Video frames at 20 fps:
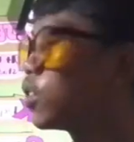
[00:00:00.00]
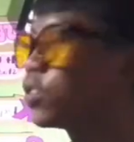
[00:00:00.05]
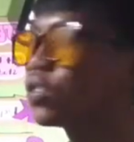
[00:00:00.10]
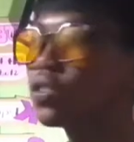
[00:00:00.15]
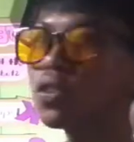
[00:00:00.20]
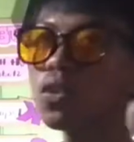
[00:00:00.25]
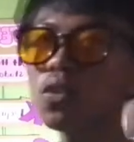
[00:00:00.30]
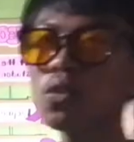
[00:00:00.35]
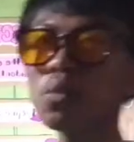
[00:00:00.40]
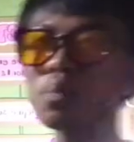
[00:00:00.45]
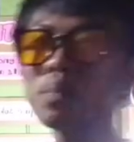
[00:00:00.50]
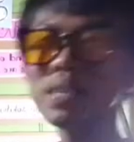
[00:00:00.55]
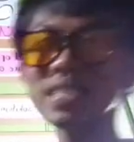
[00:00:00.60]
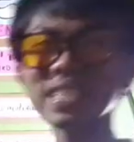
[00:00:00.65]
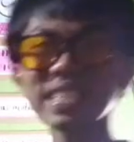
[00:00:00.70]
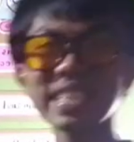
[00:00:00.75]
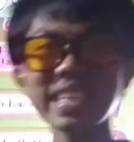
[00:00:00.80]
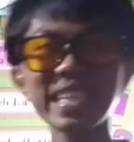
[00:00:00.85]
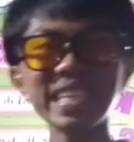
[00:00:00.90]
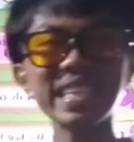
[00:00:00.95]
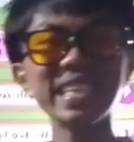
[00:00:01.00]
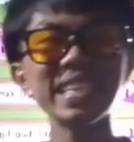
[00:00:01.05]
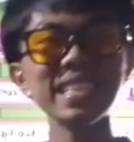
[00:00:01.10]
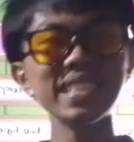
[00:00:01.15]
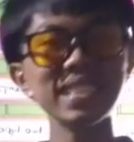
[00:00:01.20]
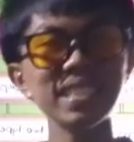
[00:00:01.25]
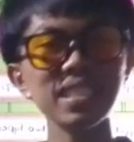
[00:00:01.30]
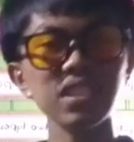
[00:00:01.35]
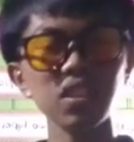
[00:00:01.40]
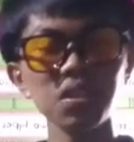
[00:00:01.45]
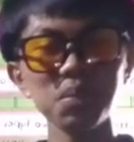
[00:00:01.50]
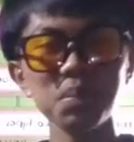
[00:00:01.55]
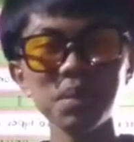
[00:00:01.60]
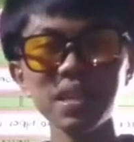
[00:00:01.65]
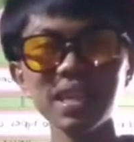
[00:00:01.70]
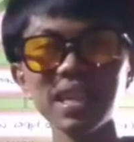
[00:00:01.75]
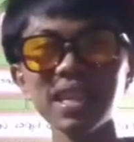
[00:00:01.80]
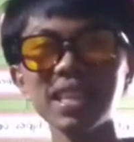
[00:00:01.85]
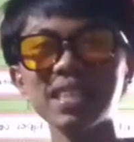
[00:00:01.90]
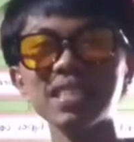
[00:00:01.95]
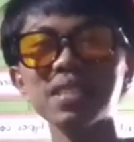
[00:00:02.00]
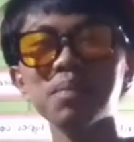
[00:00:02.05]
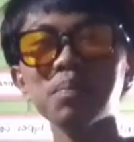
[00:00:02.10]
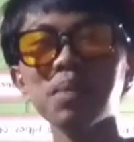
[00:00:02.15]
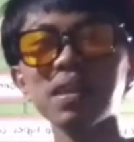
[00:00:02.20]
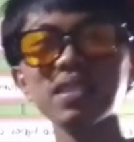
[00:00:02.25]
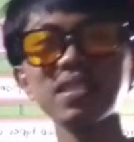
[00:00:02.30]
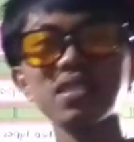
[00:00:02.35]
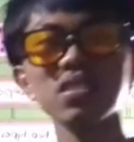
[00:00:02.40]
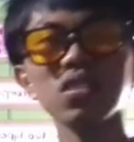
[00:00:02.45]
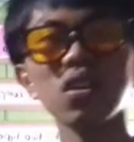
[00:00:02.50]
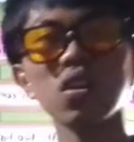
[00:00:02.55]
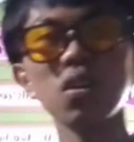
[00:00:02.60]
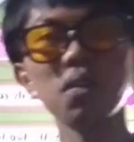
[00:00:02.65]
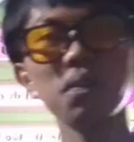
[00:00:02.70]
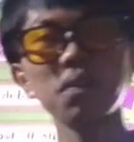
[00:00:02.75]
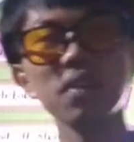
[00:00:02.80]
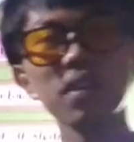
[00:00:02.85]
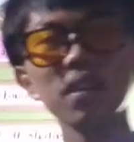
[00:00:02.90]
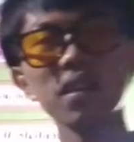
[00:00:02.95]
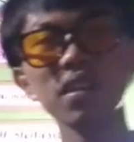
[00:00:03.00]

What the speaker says: So basically, this dissolving is the process of